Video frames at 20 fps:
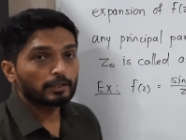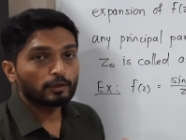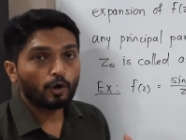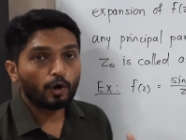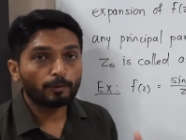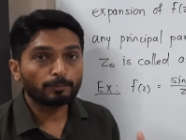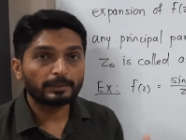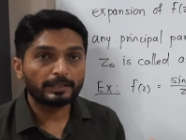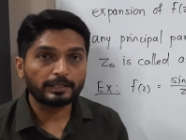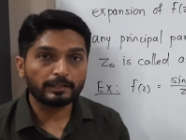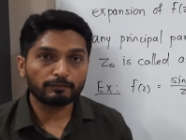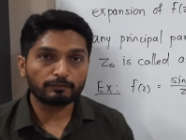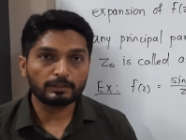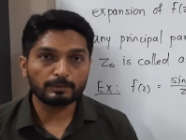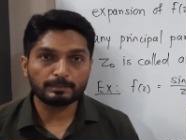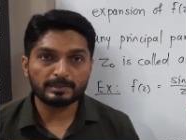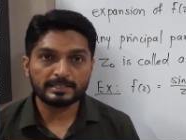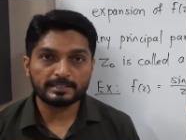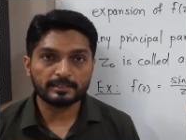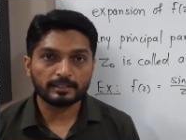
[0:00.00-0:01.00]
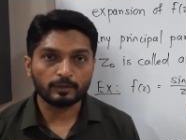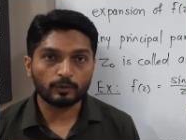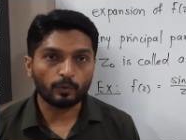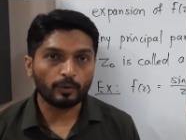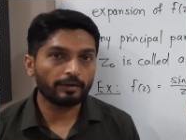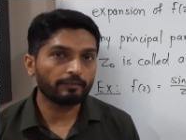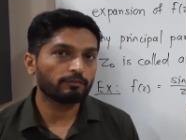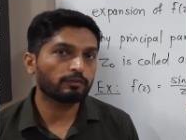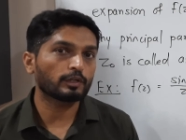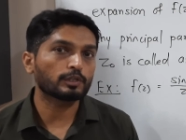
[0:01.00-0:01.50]
denominator will be 0
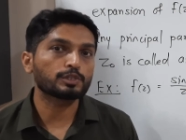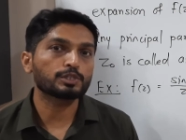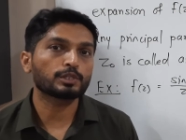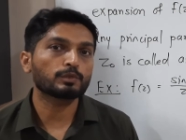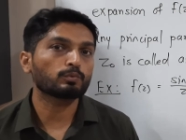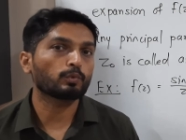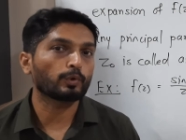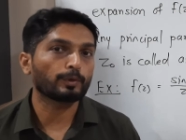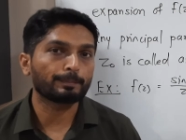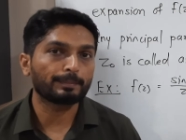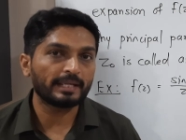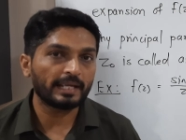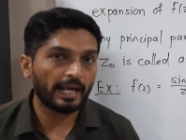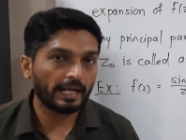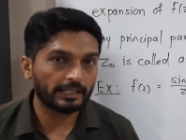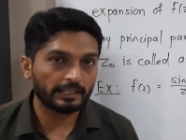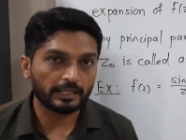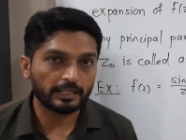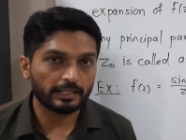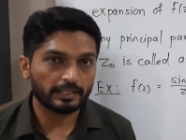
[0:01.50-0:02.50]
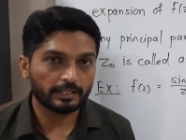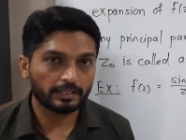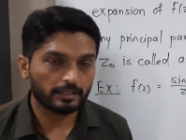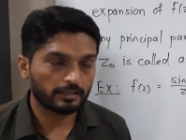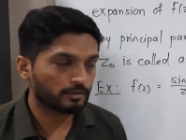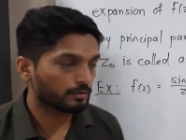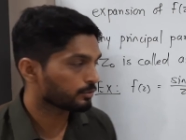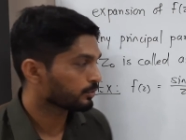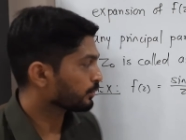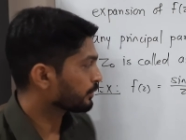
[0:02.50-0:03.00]
and function won't be
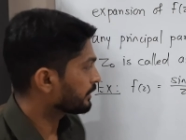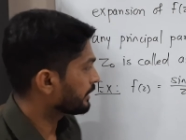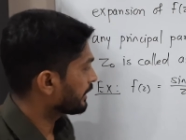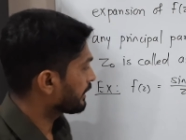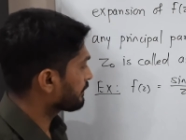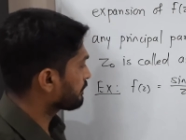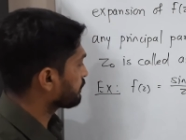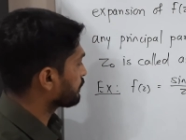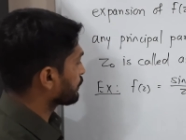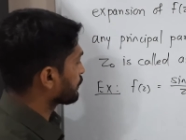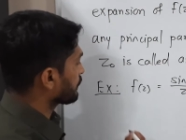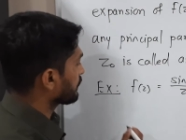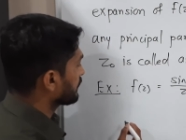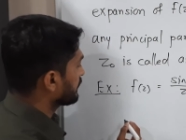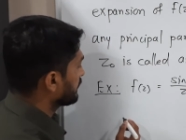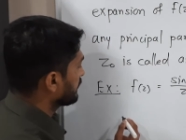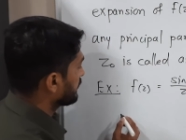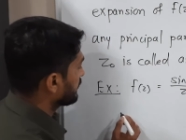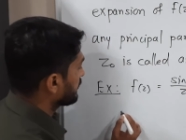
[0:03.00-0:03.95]
analytic. So, therefore,